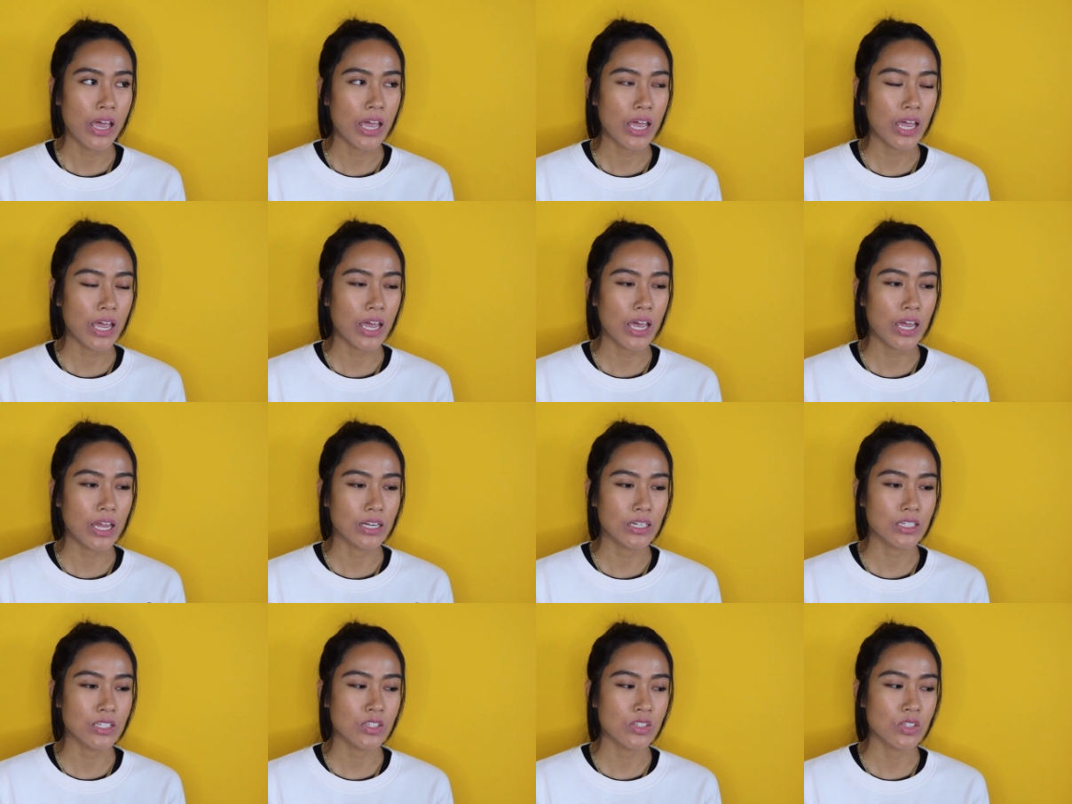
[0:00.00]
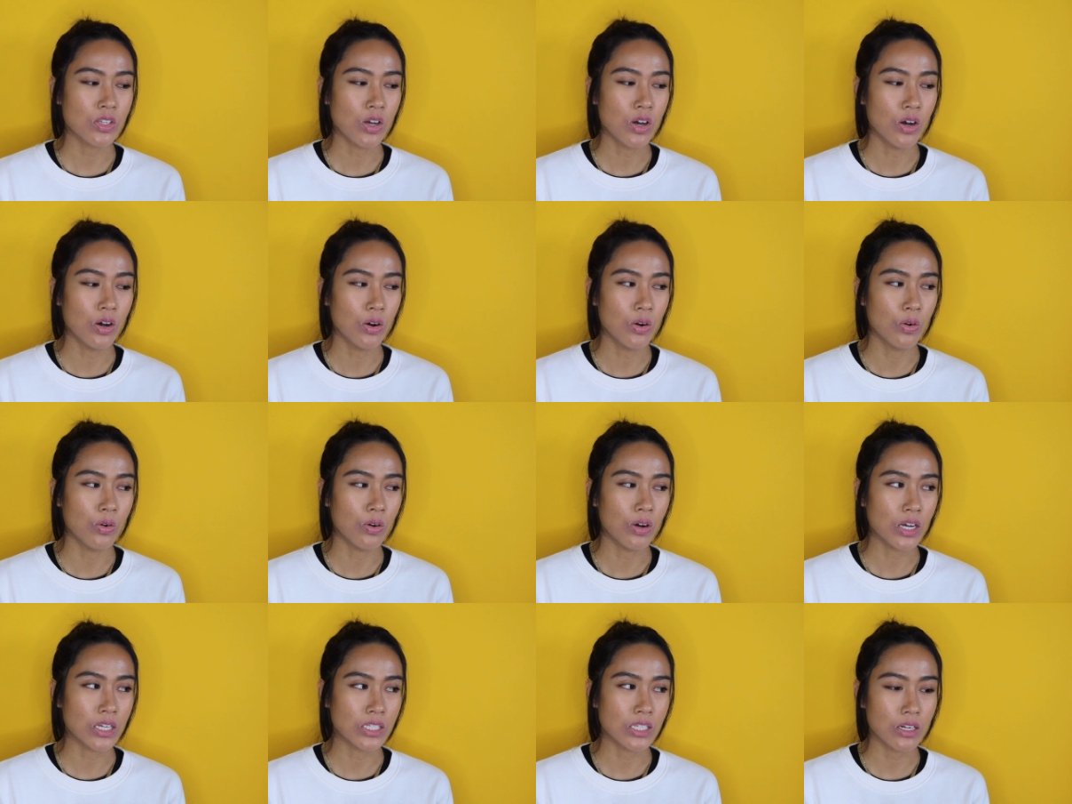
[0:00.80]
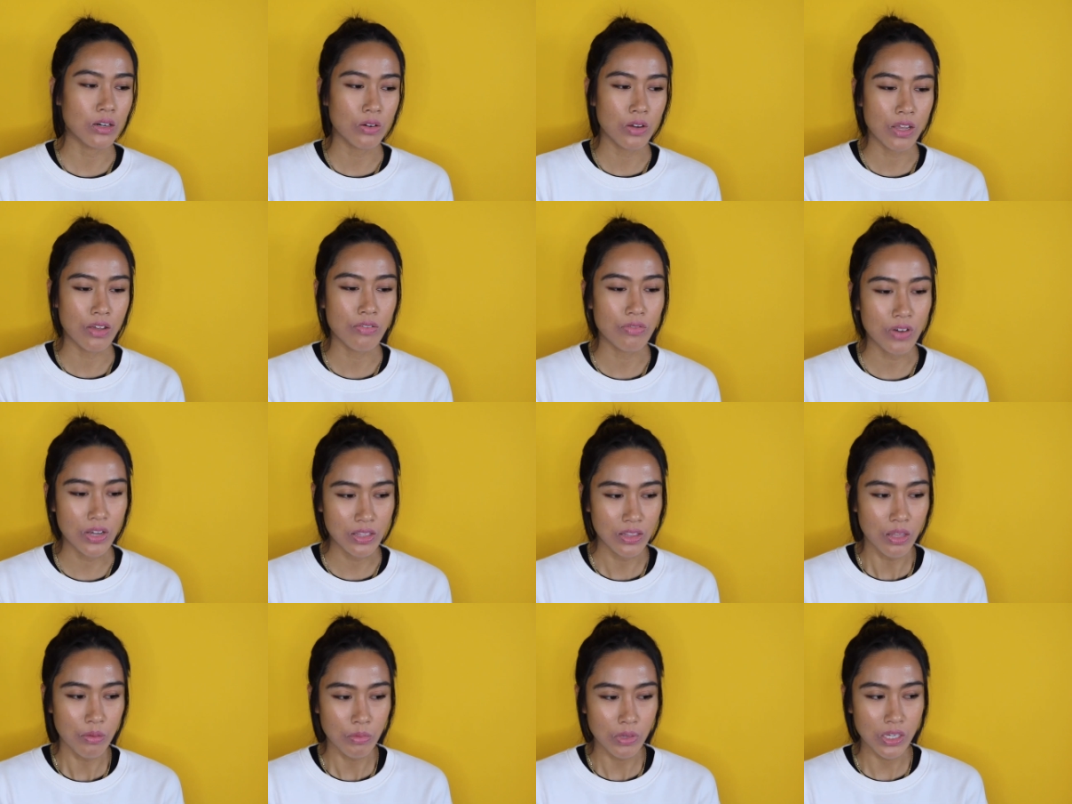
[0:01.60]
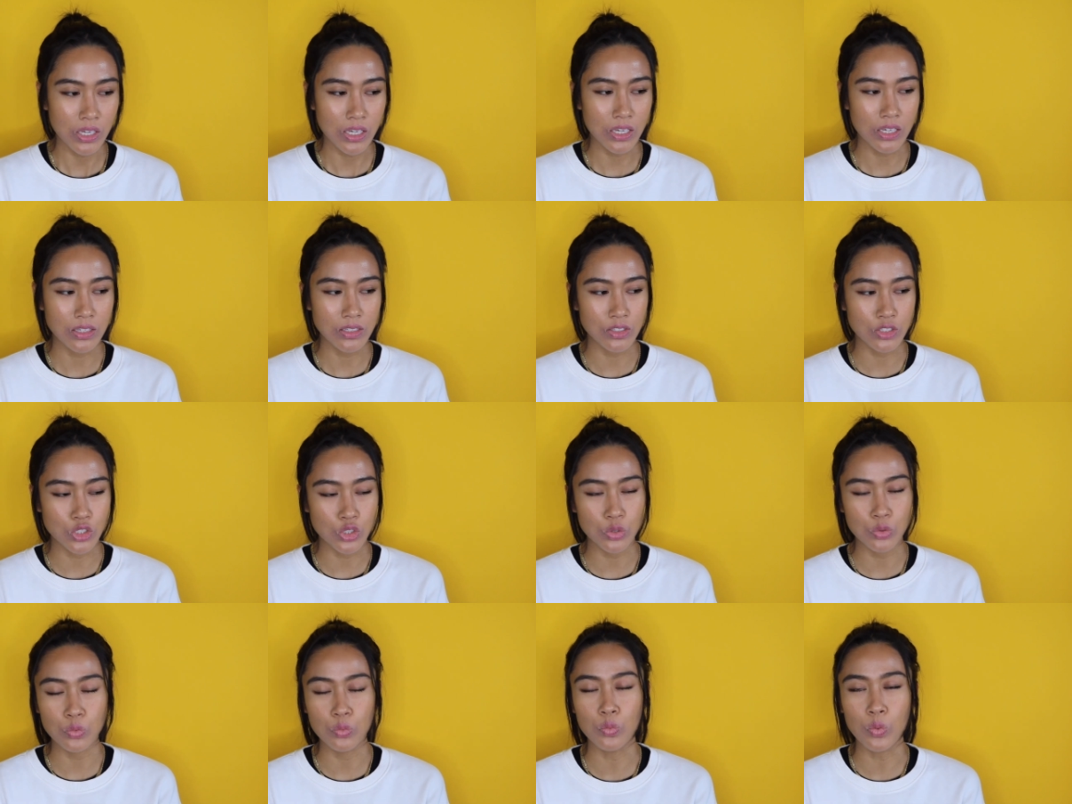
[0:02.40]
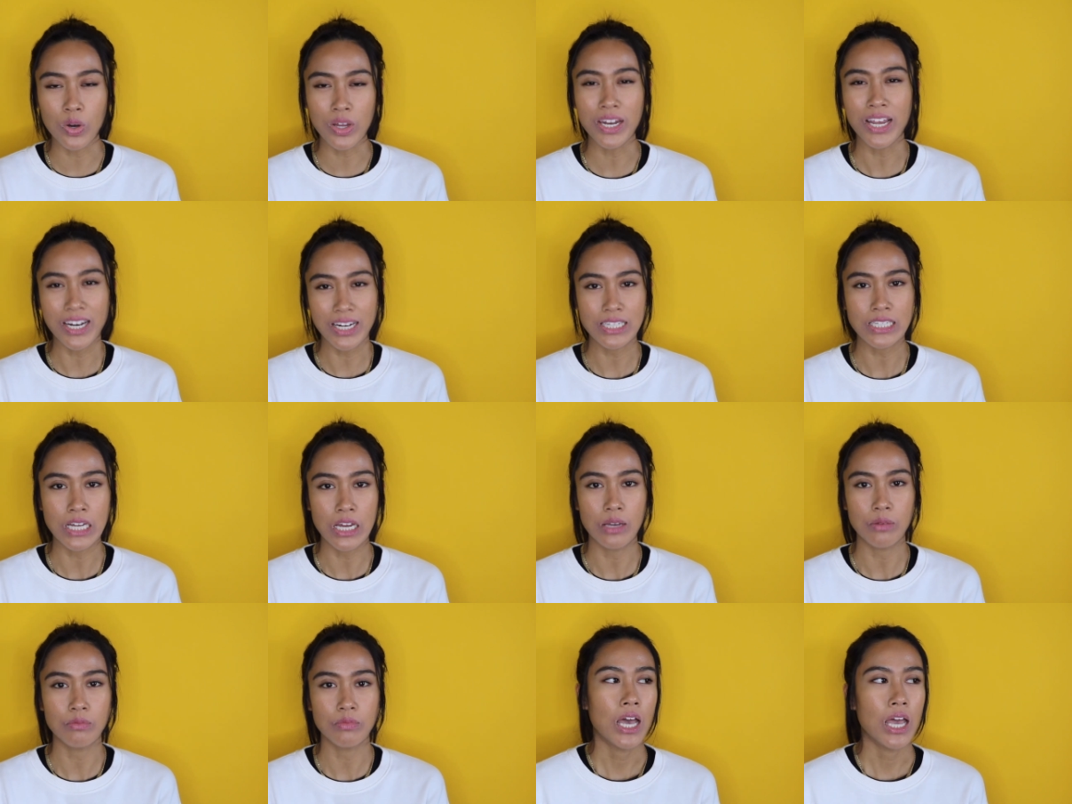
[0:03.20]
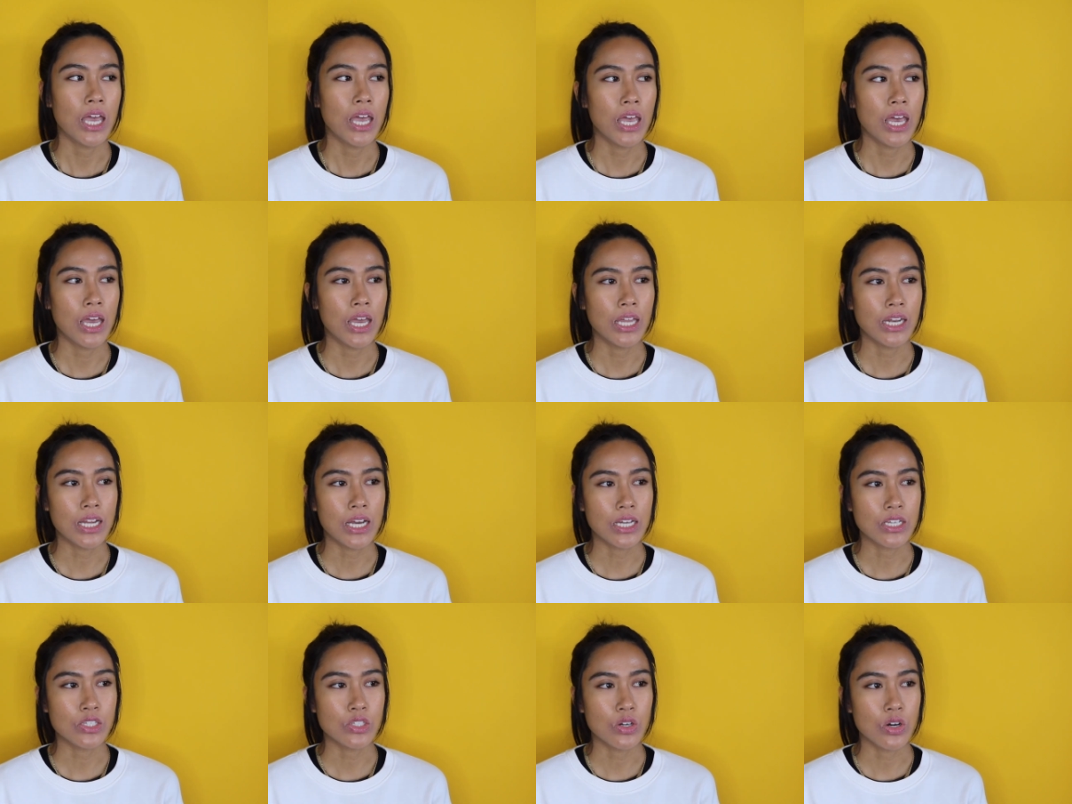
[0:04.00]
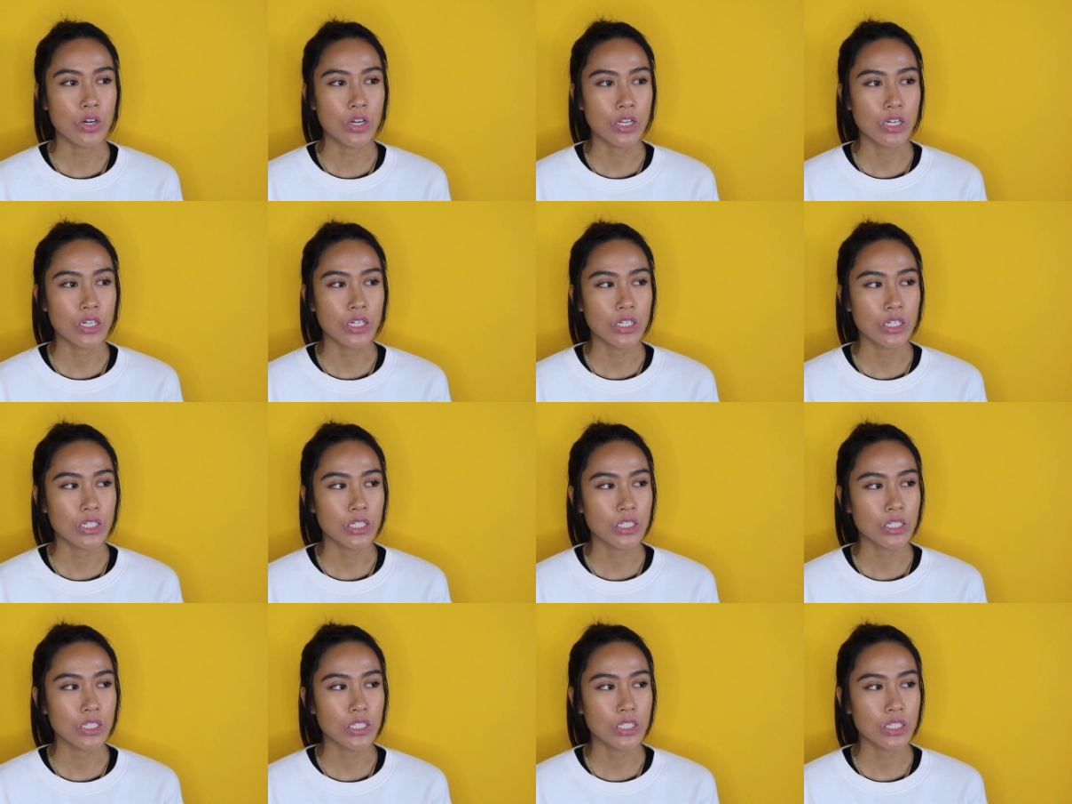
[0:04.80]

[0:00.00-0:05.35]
And so I said, okay, fine, let me do one at a time. And I started